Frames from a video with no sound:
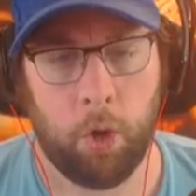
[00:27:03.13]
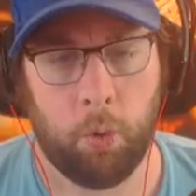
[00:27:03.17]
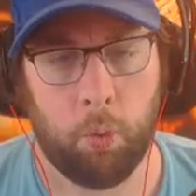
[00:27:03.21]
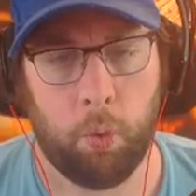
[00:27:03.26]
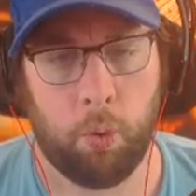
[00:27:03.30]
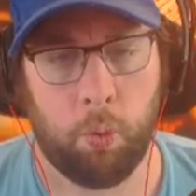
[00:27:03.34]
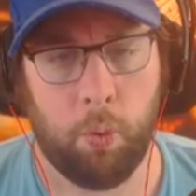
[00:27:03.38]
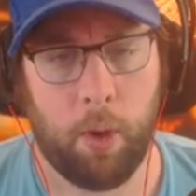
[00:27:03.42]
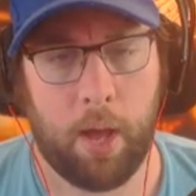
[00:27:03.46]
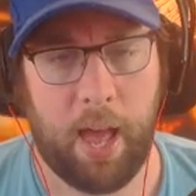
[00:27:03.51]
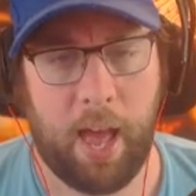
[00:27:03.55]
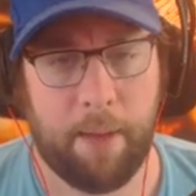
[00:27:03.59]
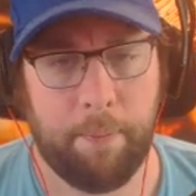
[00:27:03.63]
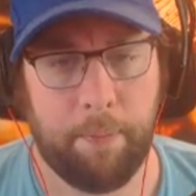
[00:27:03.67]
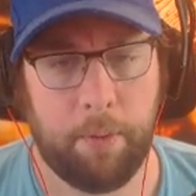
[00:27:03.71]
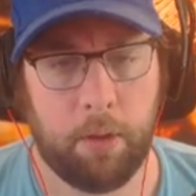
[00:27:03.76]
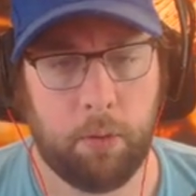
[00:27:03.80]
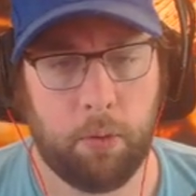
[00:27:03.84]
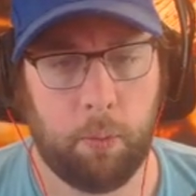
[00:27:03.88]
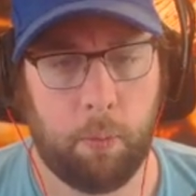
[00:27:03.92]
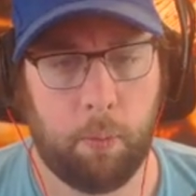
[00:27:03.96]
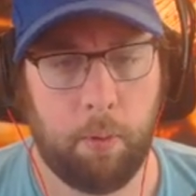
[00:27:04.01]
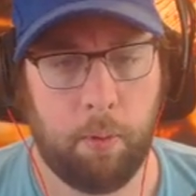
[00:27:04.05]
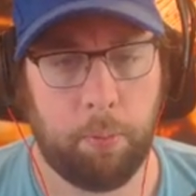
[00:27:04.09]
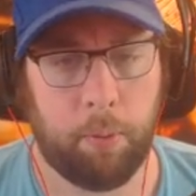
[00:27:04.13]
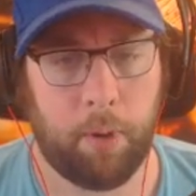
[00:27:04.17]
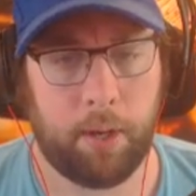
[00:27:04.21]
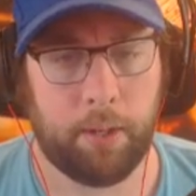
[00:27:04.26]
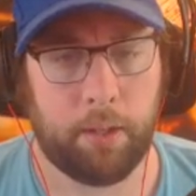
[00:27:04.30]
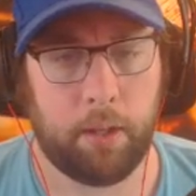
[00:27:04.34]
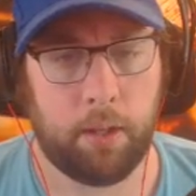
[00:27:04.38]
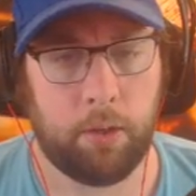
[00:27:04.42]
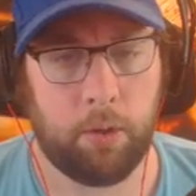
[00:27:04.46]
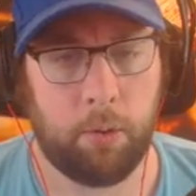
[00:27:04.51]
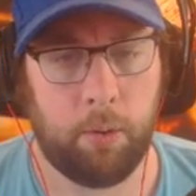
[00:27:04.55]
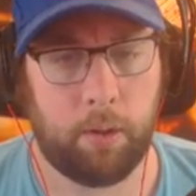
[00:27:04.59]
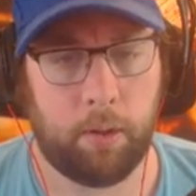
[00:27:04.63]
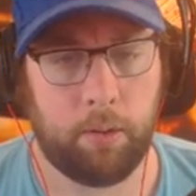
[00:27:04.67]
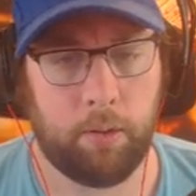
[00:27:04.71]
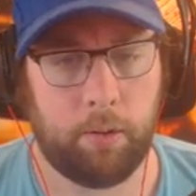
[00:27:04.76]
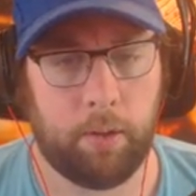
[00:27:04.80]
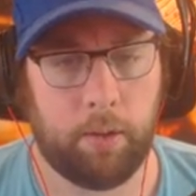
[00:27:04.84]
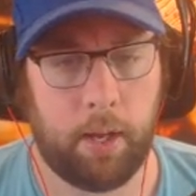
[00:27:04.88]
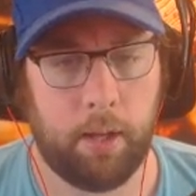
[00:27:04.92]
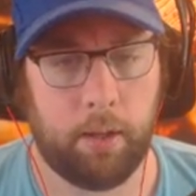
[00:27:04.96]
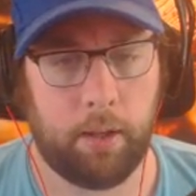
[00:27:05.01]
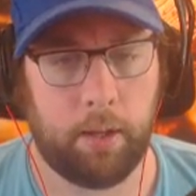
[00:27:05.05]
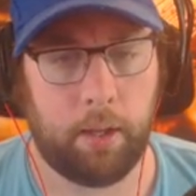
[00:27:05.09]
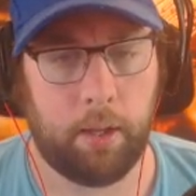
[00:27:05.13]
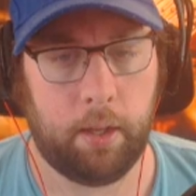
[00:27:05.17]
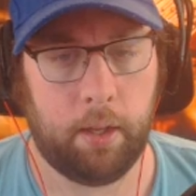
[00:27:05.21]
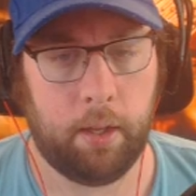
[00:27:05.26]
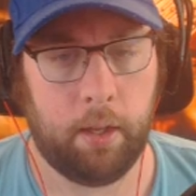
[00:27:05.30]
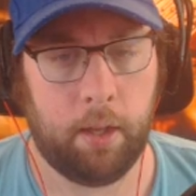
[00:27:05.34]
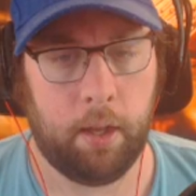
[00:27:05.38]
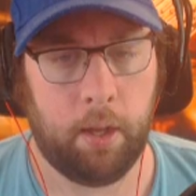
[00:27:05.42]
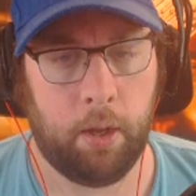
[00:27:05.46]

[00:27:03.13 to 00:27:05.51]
Well, what happens when we break the 200 daily?